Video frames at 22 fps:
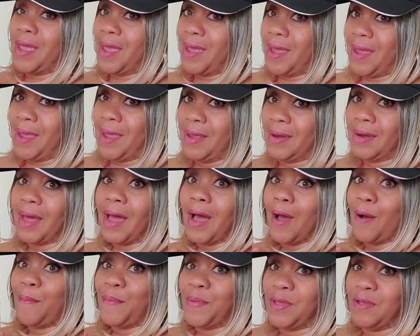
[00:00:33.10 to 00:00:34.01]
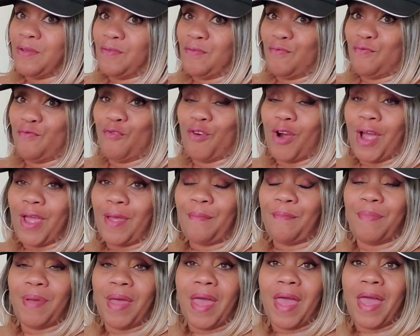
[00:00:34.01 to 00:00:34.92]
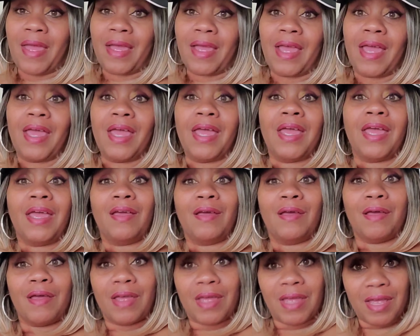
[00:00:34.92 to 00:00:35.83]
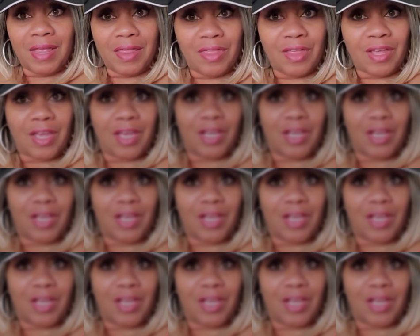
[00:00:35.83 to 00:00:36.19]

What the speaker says: and I'll be right back in the